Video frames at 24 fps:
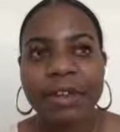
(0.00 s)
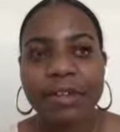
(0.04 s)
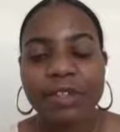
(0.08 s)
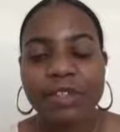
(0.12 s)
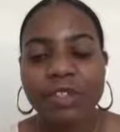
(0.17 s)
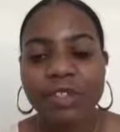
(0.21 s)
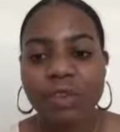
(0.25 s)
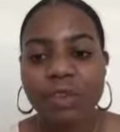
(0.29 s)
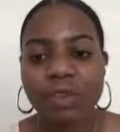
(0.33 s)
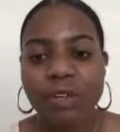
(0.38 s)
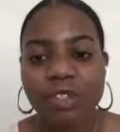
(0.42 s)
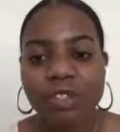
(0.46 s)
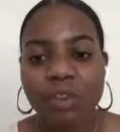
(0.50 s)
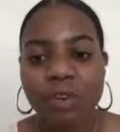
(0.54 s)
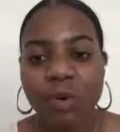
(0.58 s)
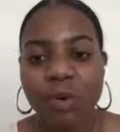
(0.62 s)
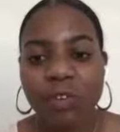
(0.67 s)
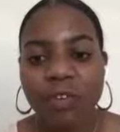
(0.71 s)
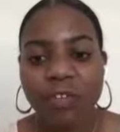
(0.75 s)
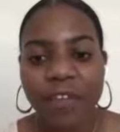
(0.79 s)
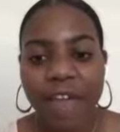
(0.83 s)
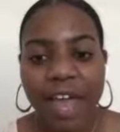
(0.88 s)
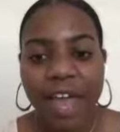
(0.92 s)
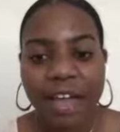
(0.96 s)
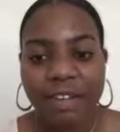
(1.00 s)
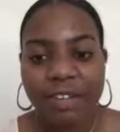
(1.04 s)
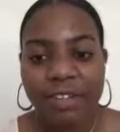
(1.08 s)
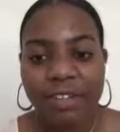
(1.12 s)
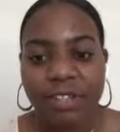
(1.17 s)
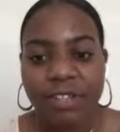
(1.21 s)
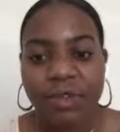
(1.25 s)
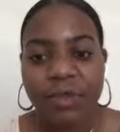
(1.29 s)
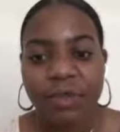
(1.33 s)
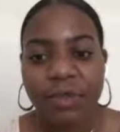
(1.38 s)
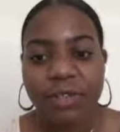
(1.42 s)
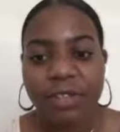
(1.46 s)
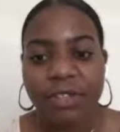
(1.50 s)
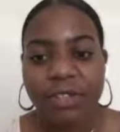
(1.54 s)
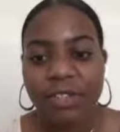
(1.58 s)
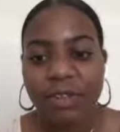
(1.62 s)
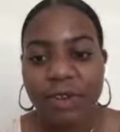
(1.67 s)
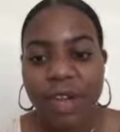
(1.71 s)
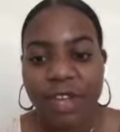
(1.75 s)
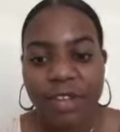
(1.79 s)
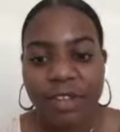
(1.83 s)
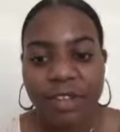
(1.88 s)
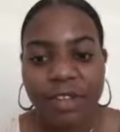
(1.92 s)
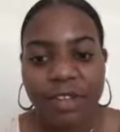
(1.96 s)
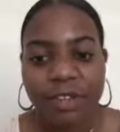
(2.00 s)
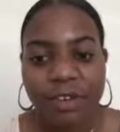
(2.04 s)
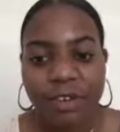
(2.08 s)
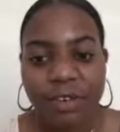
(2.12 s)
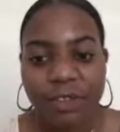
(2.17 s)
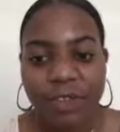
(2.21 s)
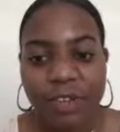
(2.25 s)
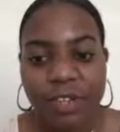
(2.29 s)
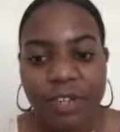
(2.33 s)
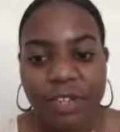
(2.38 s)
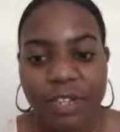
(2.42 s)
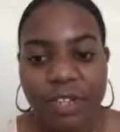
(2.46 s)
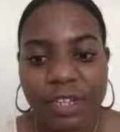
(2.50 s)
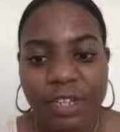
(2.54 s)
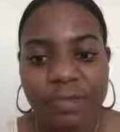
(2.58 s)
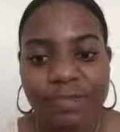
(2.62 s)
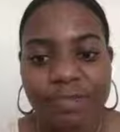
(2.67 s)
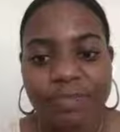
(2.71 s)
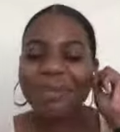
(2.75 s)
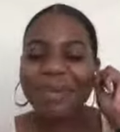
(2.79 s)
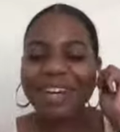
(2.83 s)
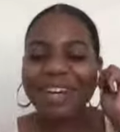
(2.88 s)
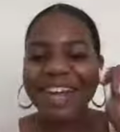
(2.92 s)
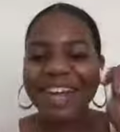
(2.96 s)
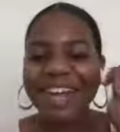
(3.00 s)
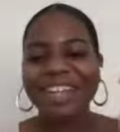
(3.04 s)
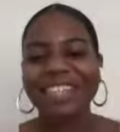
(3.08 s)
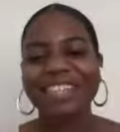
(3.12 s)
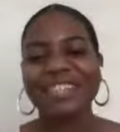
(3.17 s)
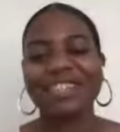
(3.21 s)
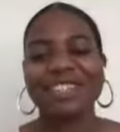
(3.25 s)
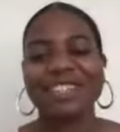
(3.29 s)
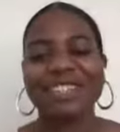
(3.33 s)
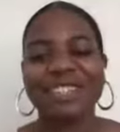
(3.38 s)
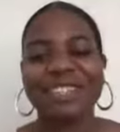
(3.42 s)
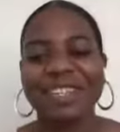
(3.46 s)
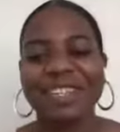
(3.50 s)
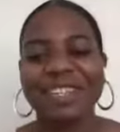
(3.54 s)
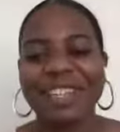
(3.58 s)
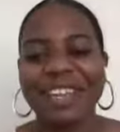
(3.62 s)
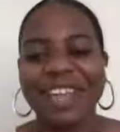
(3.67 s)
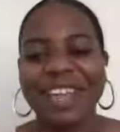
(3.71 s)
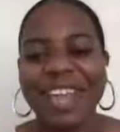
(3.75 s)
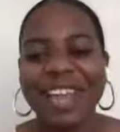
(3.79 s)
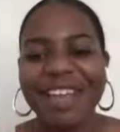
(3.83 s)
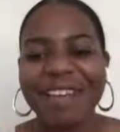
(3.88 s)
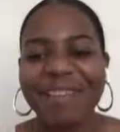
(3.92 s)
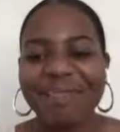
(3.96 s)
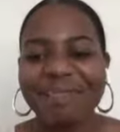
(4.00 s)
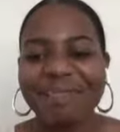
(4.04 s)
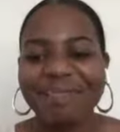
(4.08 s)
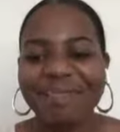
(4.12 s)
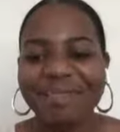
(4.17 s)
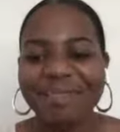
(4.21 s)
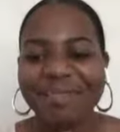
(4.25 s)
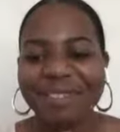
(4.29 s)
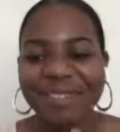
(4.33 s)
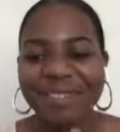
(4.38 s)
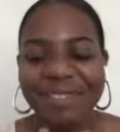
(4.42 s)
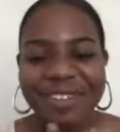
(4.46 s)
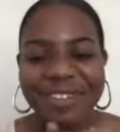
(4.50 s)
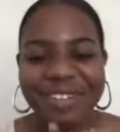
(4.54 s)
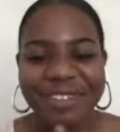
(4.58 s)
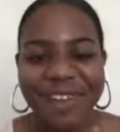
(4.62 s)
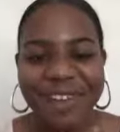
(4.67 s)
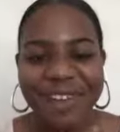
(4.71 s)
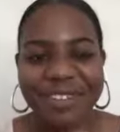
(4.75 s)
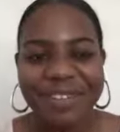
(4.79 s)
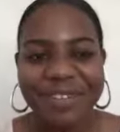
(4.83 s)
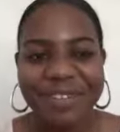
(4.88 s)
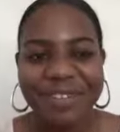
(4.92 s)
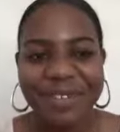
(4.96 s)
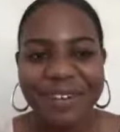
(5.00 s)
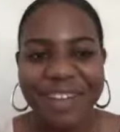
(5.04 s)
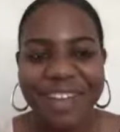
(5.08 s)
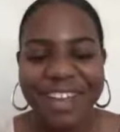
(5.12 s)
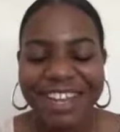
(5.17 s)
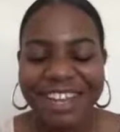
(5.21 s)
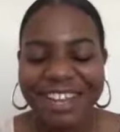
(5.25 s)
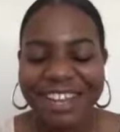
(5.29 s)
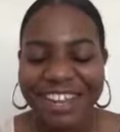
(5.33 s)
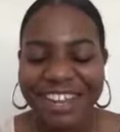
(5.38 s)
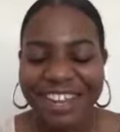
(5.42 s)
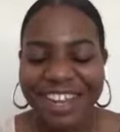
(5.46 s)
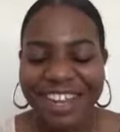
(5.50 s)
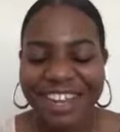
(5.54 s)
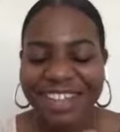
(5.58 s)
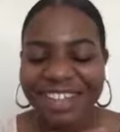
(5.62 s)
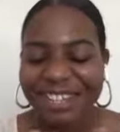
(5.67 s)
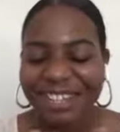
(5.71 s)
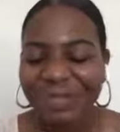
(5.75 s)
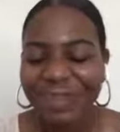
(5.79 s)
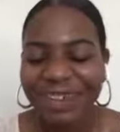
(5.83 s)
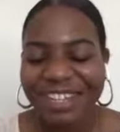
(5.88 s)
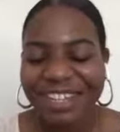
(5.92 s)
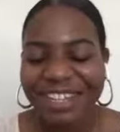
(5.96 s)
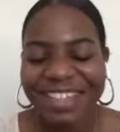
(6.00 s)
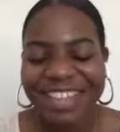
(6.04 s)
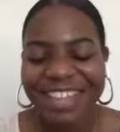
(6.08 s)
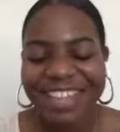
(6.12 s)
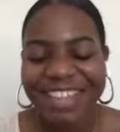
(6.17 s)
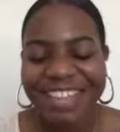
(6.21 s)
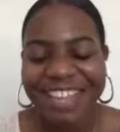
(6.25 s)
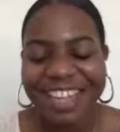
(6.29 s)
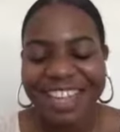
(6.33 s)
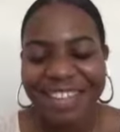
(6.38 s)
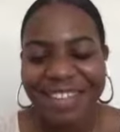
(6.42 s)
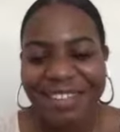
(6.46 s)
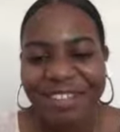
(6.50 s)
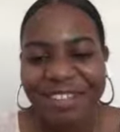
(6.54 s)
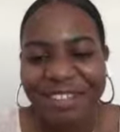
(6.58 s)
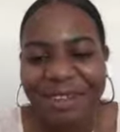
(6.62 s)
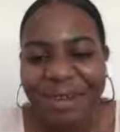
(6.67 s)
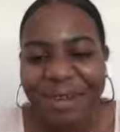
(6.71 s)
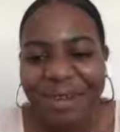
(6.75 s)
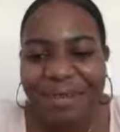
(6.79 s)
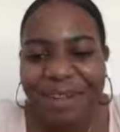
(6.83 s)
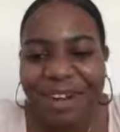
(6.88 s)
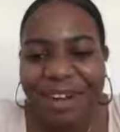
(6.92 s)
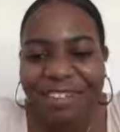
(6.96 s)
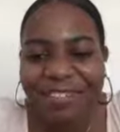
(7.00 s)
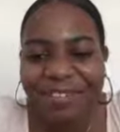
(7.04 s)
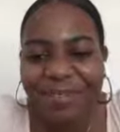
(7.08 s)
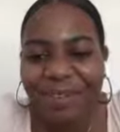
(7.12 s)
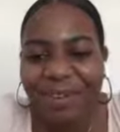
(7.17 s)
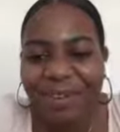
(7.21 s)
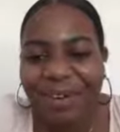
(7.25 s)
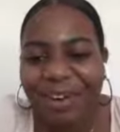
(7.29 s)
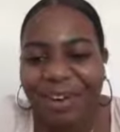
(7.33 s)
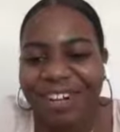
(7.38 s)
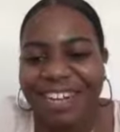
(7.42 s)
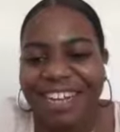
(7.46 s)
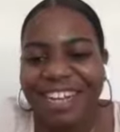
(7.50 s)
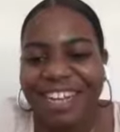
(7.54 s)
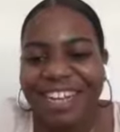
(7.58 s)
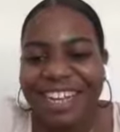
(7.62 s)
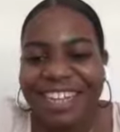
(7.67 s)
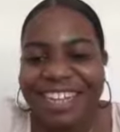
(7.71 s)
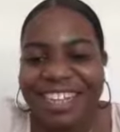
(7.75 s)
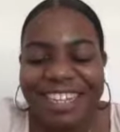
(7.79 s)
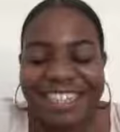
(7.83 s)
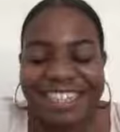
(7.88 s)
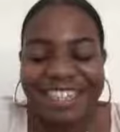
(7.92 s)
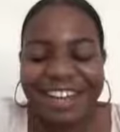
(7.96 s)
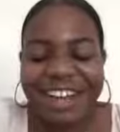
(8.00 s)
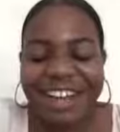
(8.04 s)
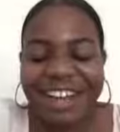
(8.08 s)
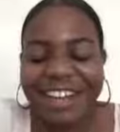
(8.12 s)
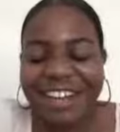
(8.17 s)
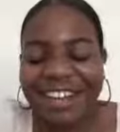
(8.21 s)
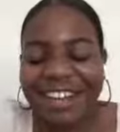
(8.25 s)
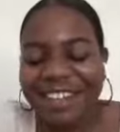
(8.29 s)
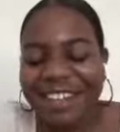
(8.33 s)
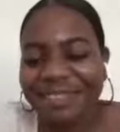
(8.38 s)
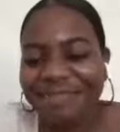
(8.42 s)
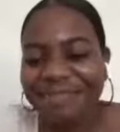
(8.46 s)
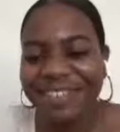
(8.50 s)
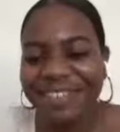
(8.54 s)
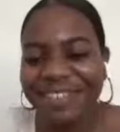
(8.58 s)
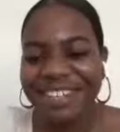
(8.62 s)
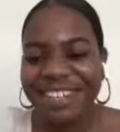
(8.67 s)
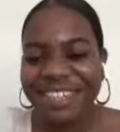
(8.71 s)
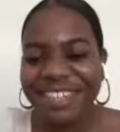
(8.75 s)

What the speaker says: students or faculty who are still at the university. But I just am truly grateful and I just want to say thank you so much for this time.